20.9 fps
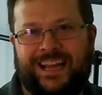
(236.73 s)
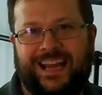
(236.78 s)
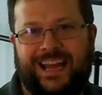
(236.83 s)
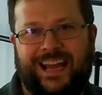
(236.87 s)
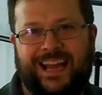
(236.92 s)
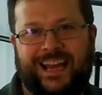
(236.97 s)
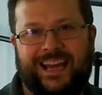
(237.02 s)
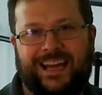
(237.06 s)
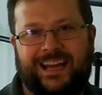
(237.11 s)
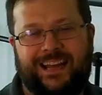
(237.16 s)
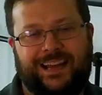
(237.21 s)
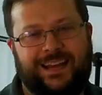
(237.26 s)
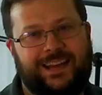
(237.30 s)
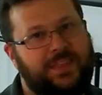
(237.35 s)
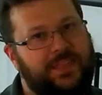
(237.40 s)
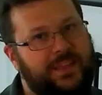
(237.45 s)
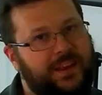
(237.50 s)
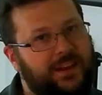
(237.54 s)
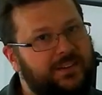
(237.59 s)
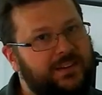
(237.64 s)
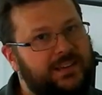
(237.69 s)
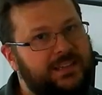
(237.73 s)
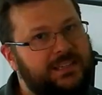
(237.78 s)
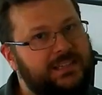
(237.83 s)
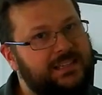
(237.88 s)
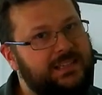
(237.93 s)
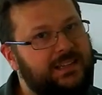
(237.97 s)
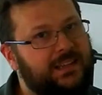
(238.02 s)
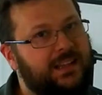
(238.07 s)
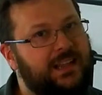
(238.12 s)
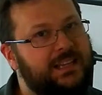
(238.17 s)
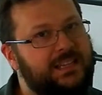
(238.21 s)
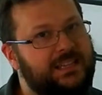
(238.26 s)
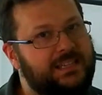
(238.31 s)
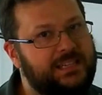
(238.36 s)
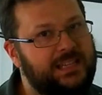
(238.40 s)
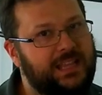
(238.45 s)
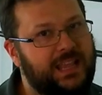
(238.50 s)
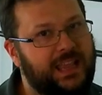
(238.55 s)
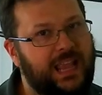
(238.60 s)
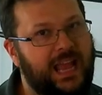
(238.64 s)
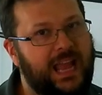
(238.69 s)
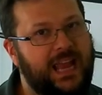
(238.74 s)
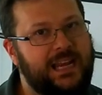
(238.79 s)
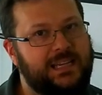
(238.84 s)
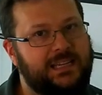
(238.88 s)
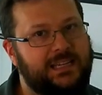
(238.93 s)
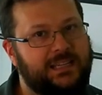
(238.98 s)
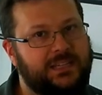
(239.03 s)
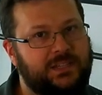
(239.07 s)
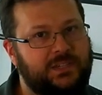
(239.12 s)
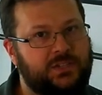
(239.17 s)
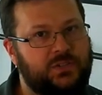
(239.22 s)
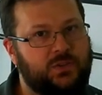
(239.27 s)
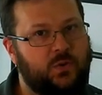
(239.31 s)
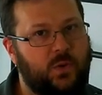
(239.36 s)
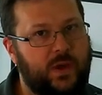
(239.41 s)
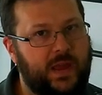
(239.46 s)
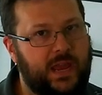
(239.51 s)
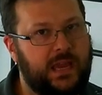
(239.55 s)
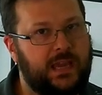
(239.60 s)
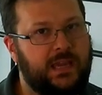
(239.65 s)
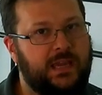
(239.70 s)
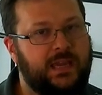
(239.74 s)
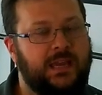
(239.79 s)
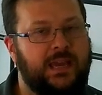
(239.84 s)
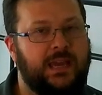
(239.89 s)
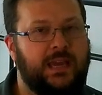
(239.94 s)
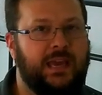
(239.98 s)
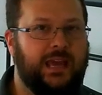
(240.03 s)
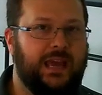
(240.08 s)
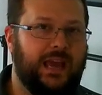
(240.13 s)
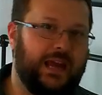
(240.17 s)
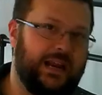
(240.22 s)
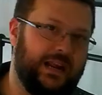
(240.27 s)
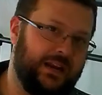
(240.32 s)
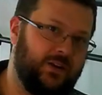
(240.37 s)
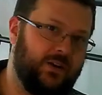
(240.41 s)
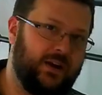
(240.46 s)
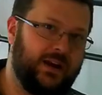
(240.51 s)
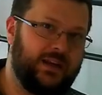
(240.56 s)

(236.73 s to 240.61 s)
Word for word: And there is still a slight squeak, and I know I